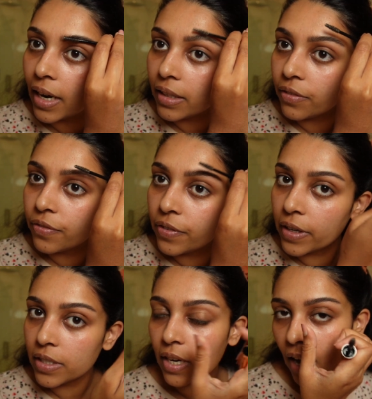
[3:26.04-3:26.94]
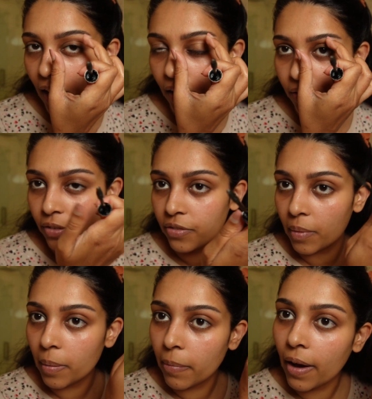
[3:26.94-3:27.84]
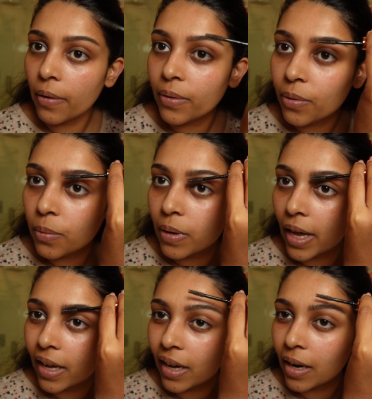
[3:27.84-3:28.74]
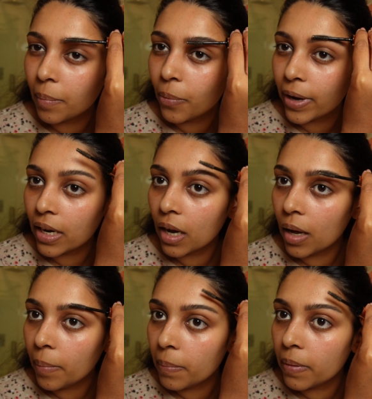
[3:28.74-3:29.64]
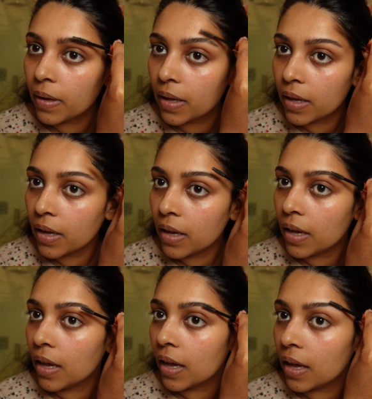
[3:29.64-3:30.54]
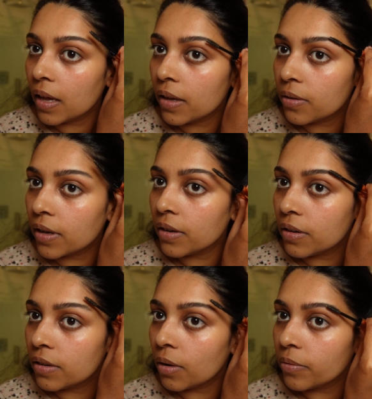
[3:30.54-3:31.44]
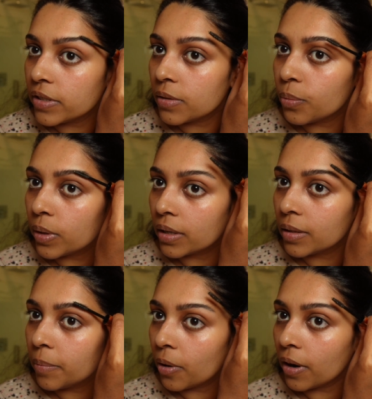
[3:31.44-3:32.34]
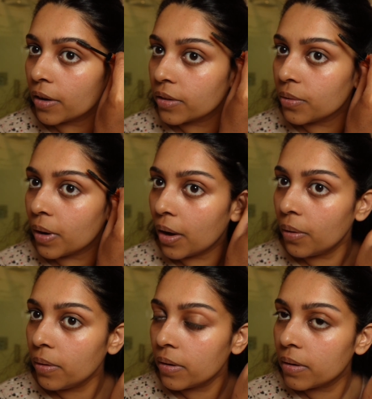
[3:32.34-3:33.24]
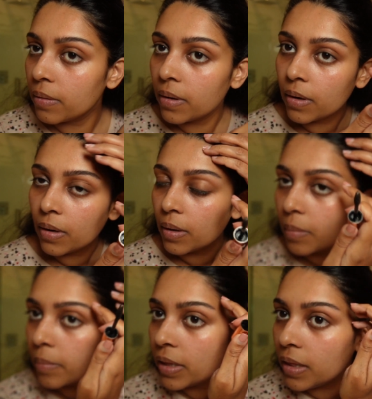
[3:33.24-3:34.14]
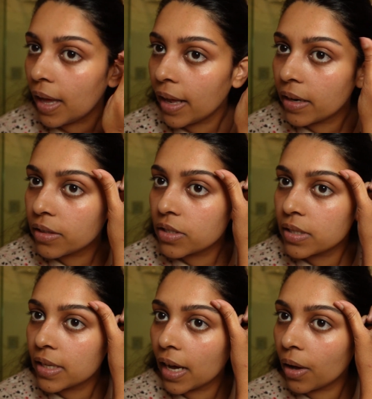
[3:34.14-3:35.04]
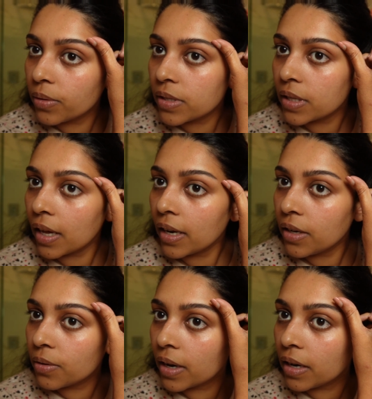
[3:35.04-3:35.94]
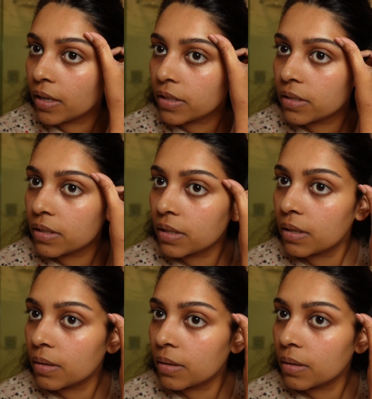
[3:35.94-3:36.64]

like the first half of my brow to kind of point up. You can obviously work the product throughout, but then just the outside you kind of just